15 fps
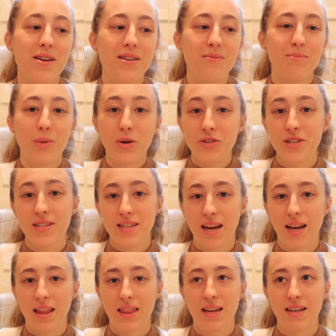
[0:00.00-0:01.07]
of the most
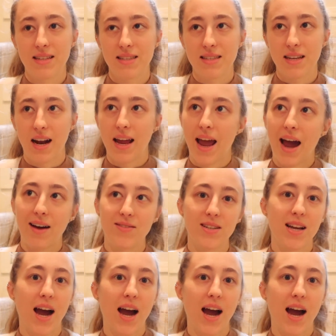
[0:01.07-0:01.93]
exciting things that I have to